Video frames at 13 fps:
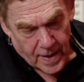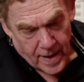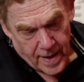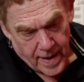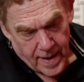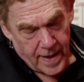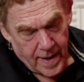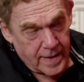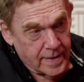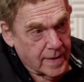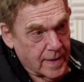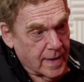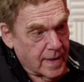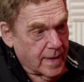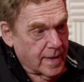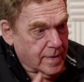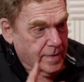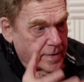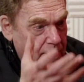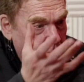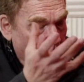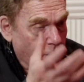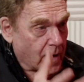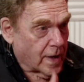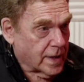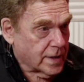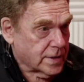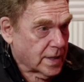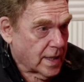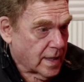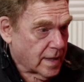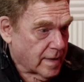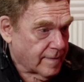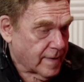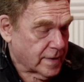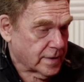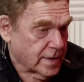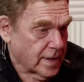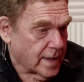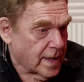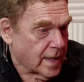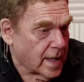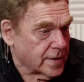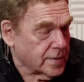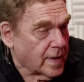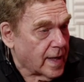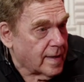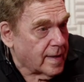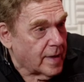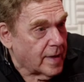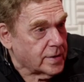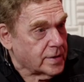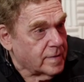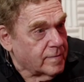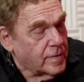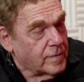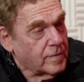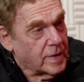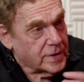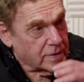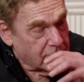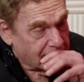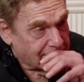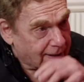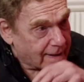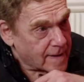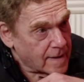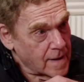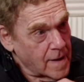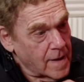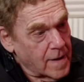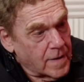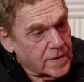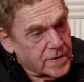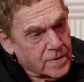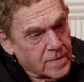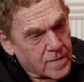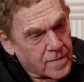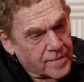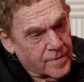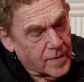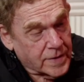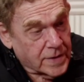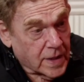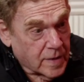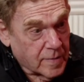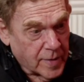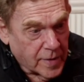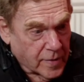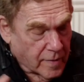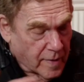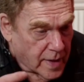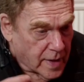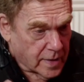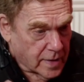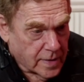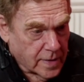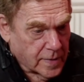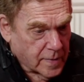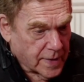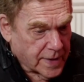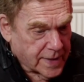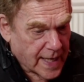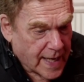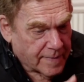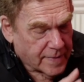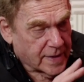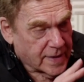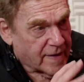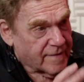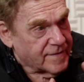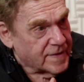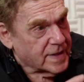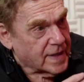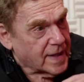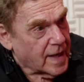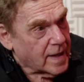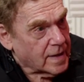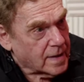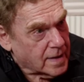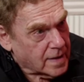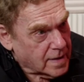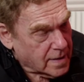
I had drawings and eventually an actual animation of what Roger looked like. So the voice had to be created to adapt to that physicality.